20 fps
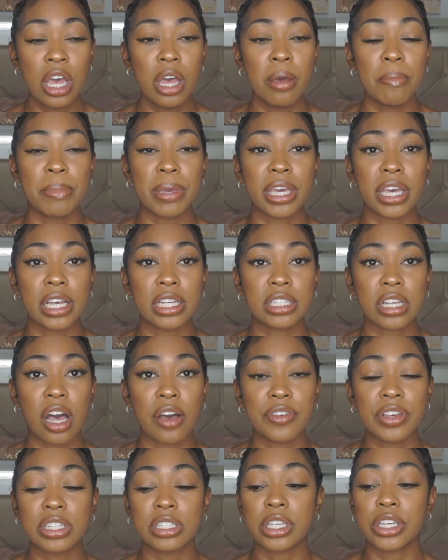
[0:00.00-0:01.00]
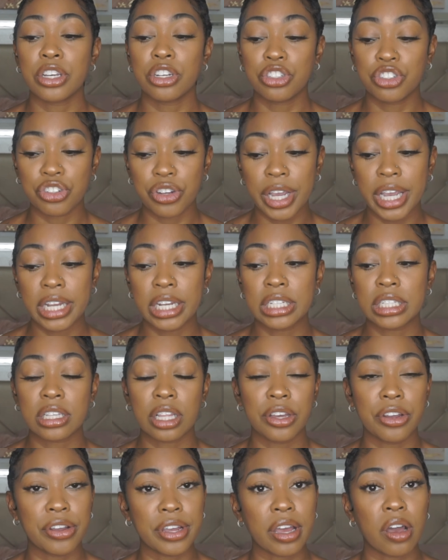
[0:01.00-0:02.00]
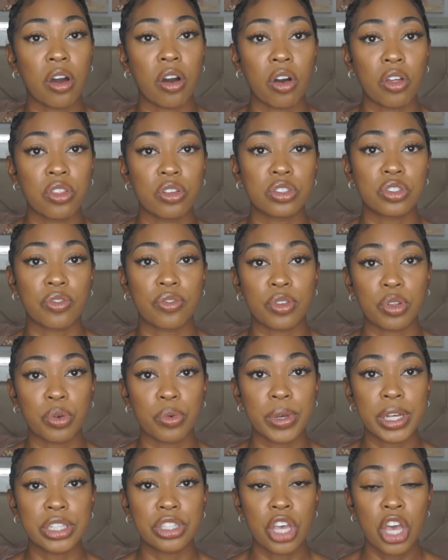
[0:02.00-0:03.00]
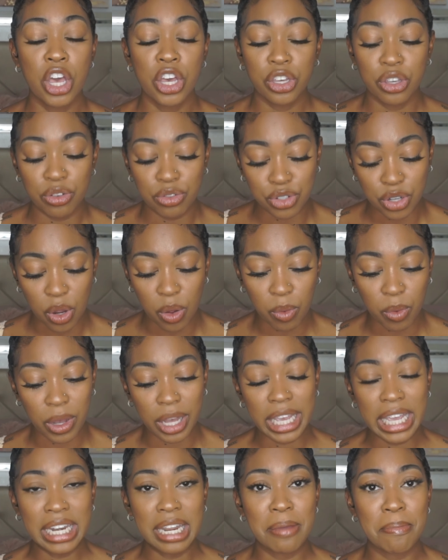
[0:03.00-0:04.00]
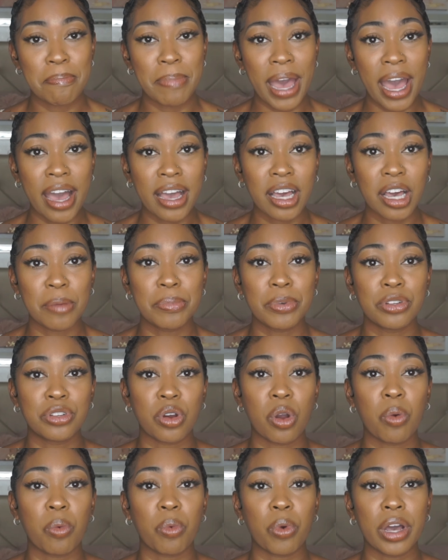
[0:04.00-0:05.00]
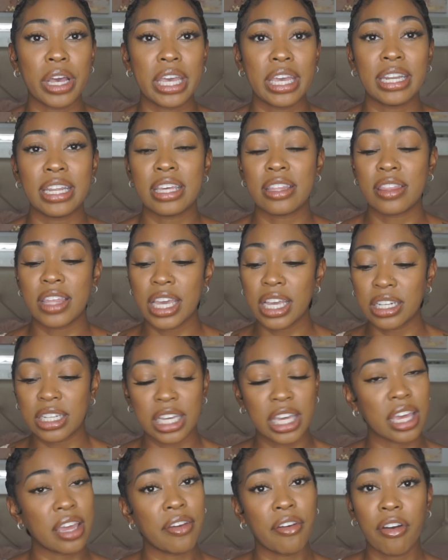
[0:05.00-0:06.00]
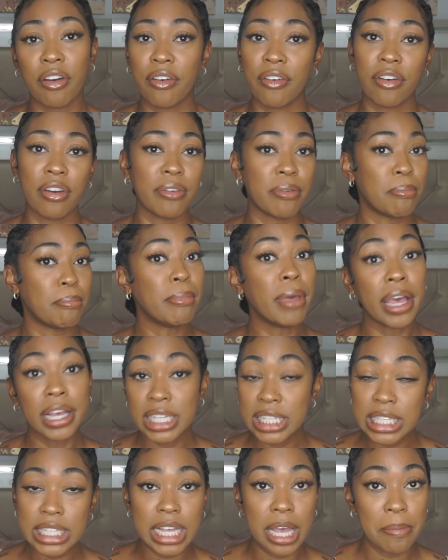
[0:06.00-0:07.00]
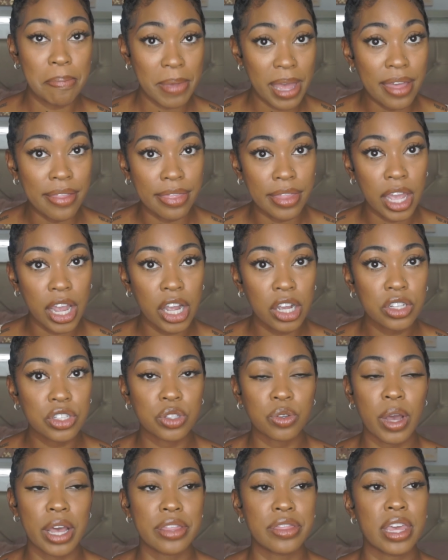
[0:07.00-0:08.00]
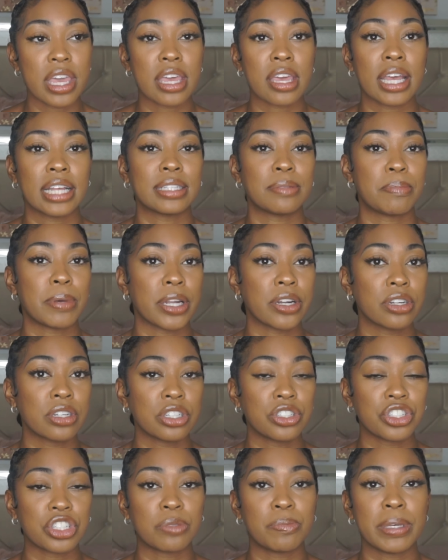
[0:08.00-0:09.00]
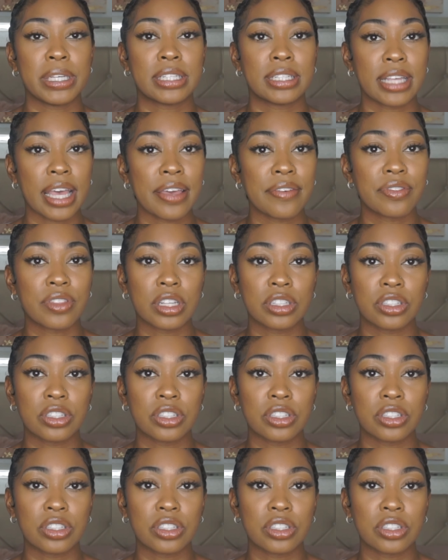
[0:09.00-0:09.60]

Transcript: because obviously your drain is clearing out all those fluids. You don't want any backup. You don't want anything to get messed up in there. So I think it's better to just be safe than